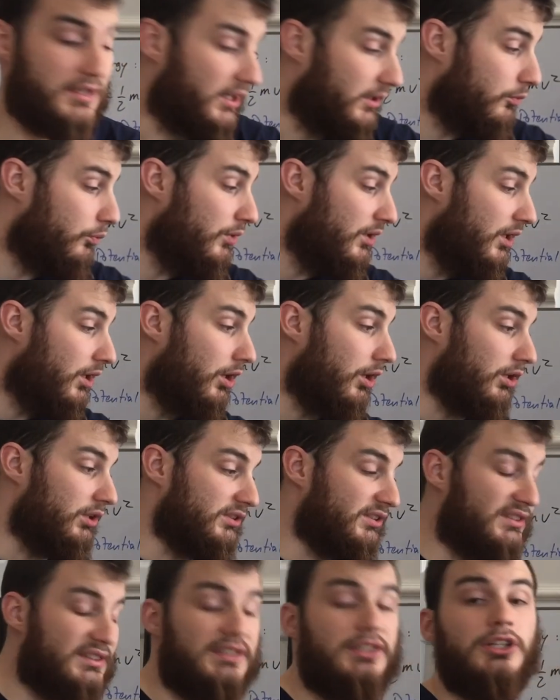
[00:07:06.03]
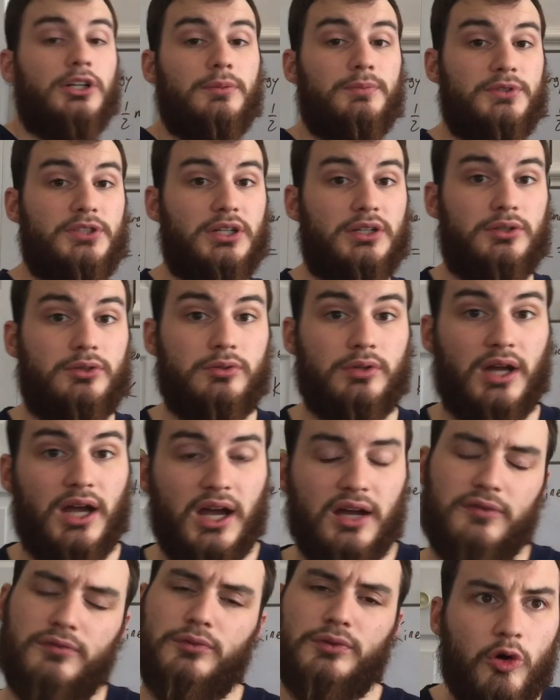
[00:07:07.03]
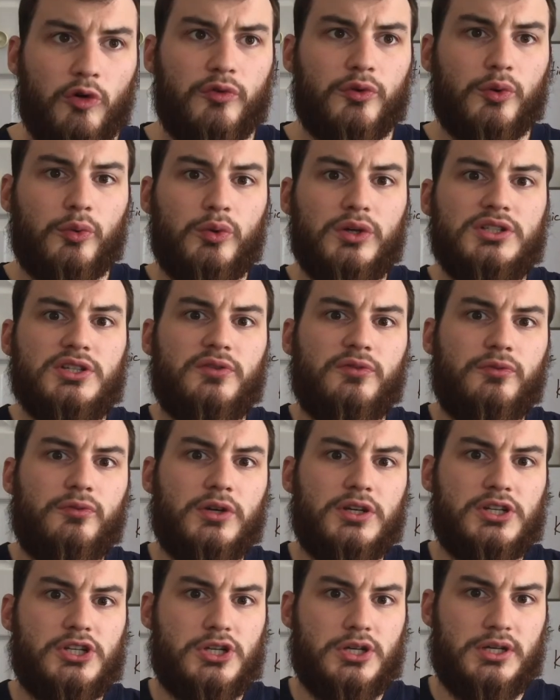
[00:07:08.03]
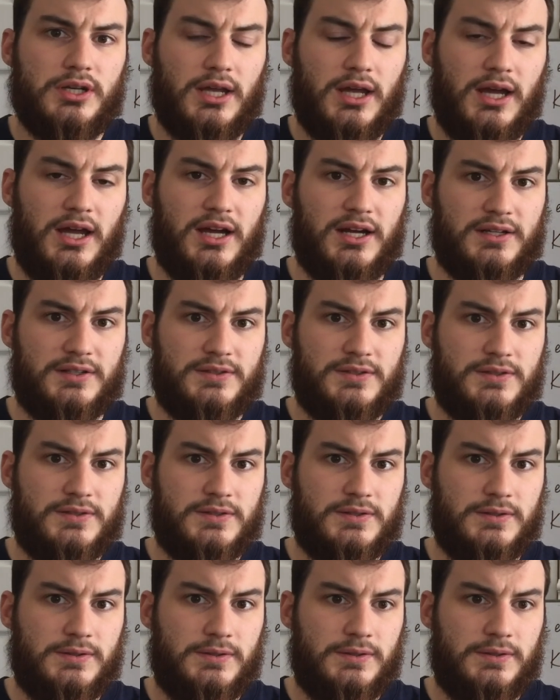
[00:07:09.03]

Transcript: that we cause the object to have, over which friction acts.